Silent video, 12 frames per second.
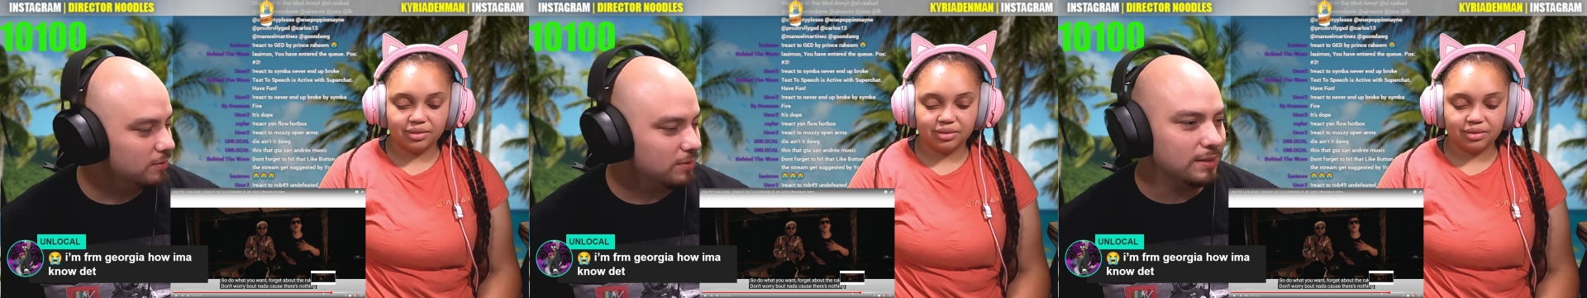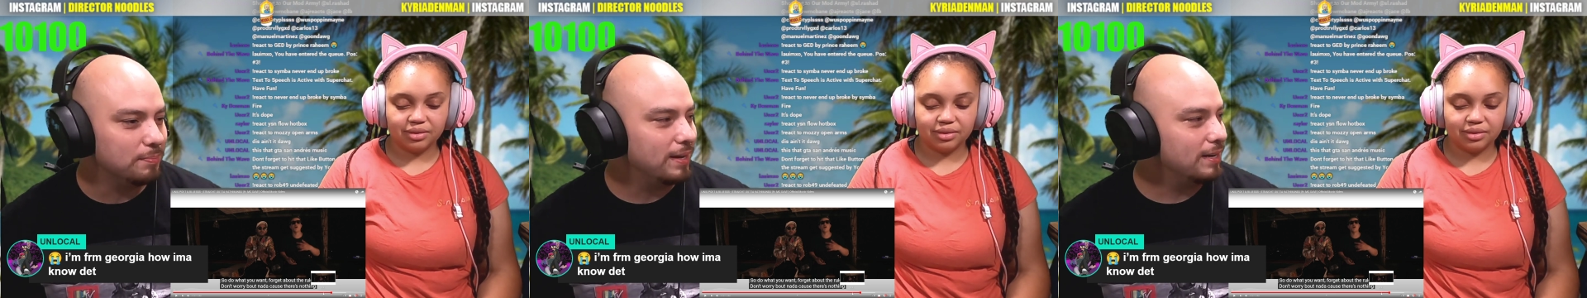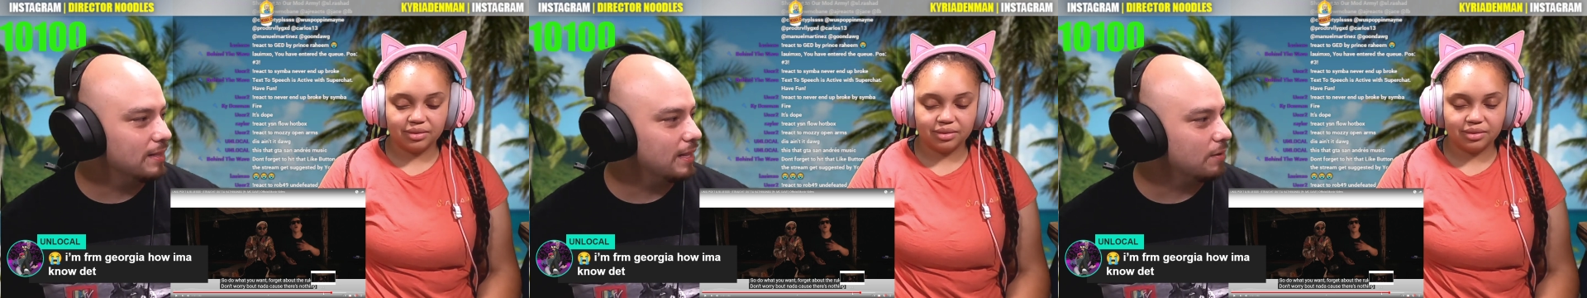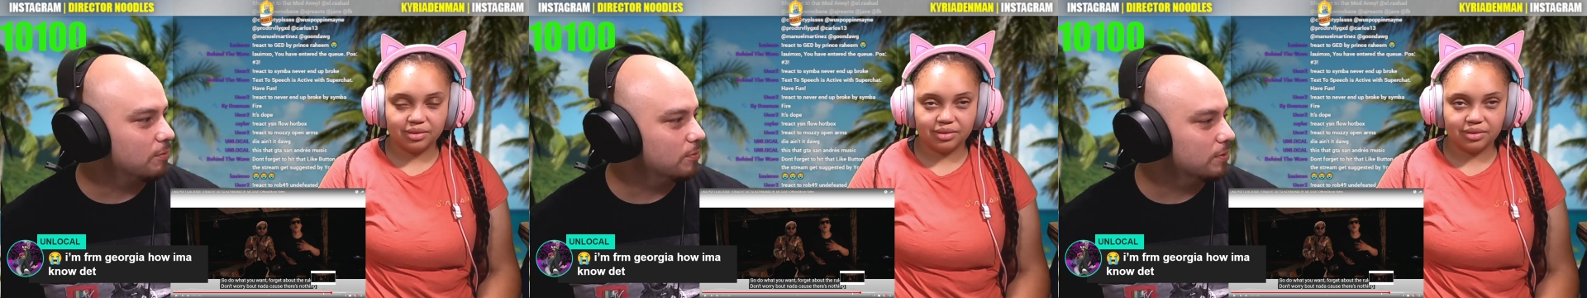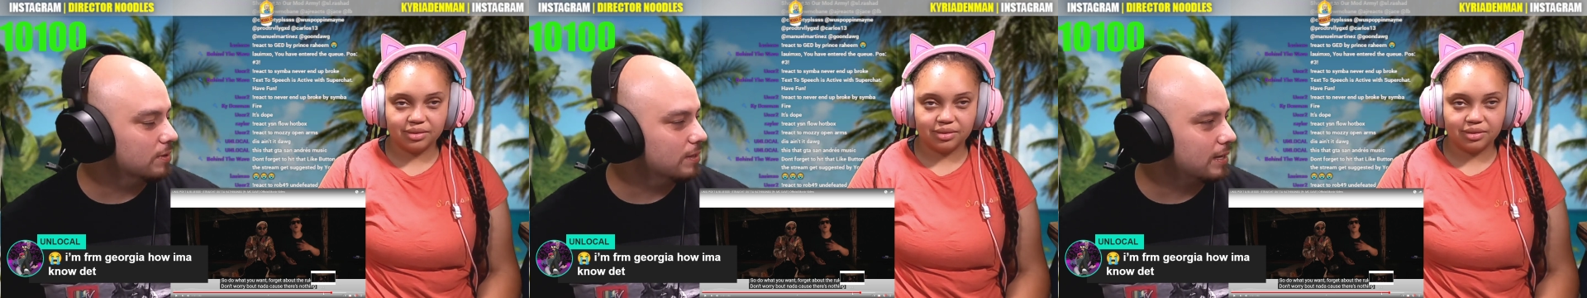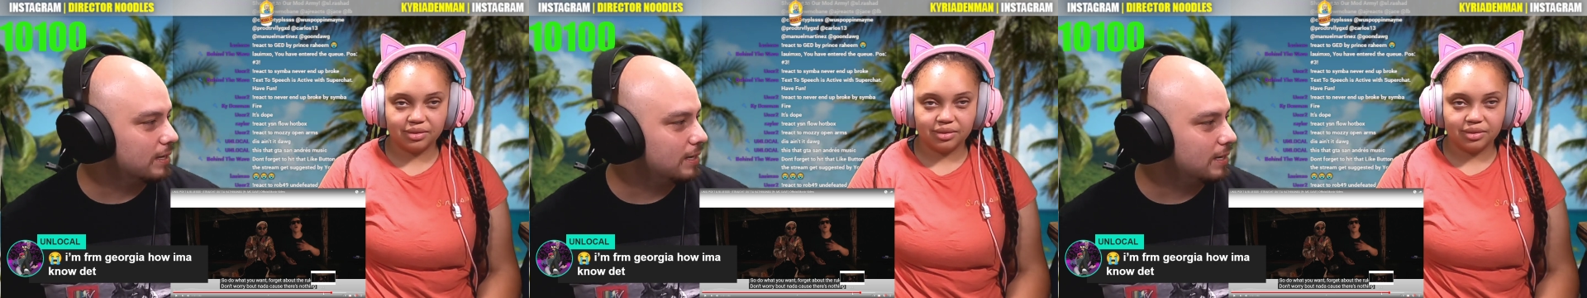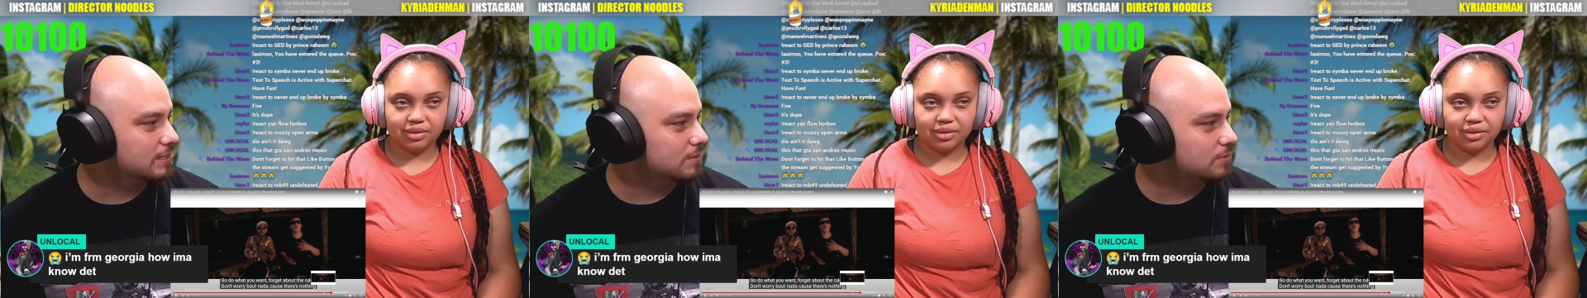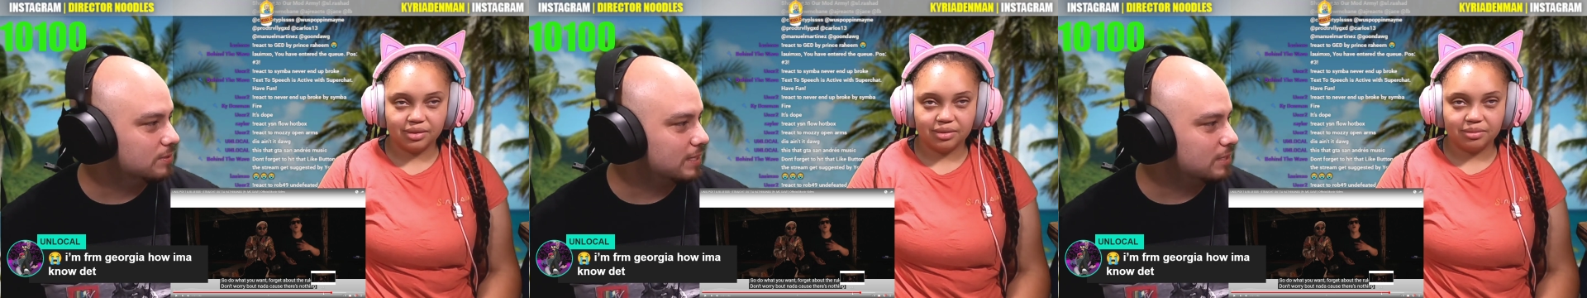Speaker 1: made it like when we were like in high school.
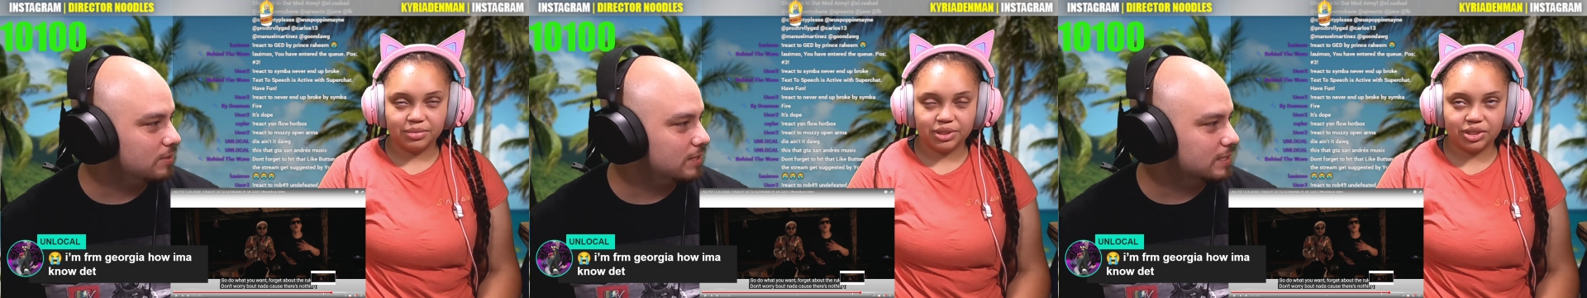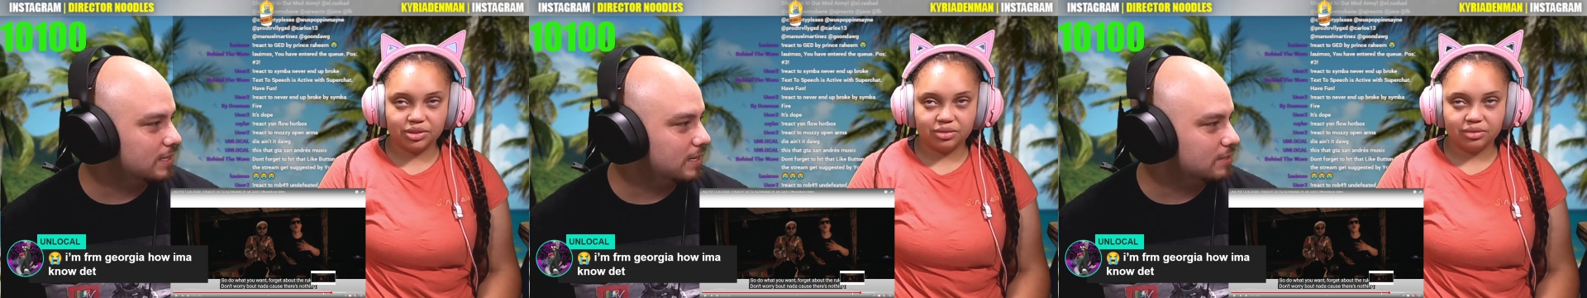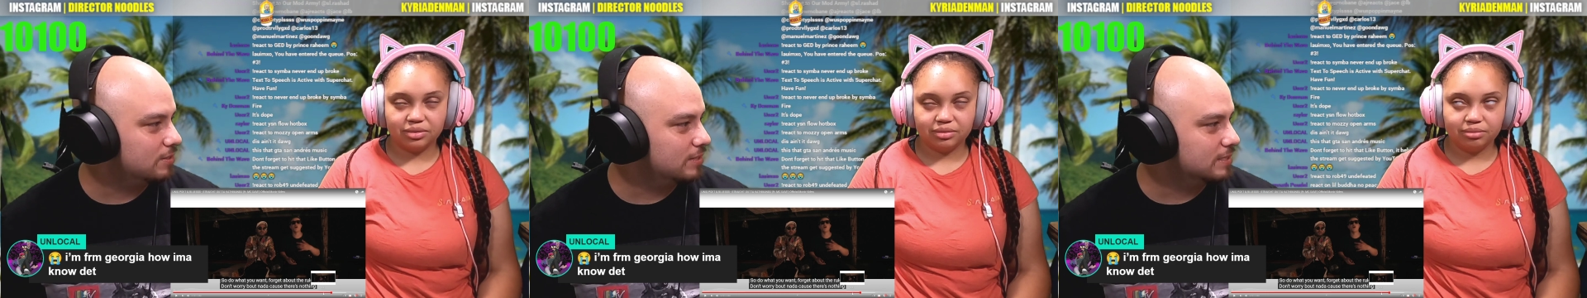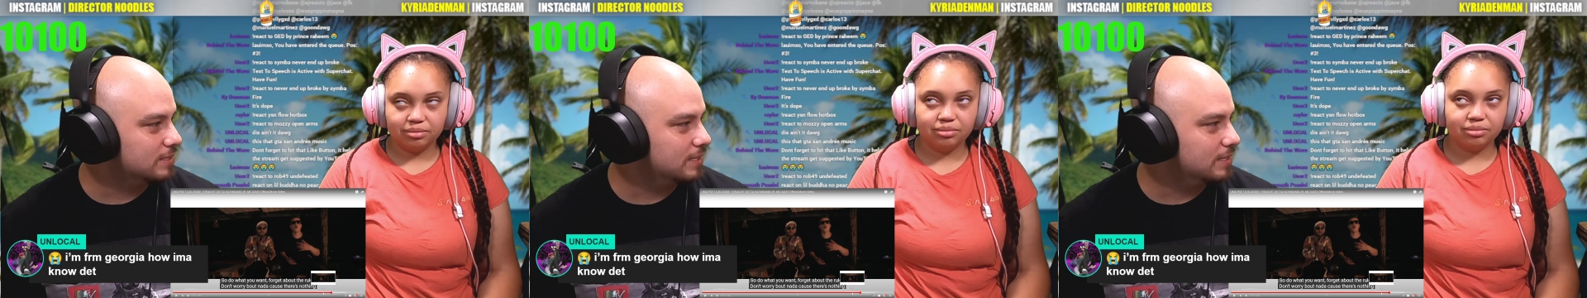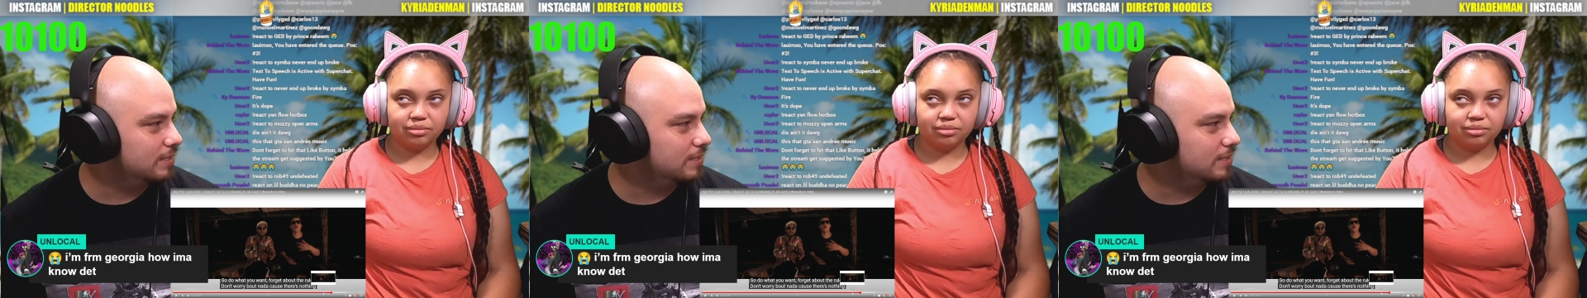It's like 2009, 2010.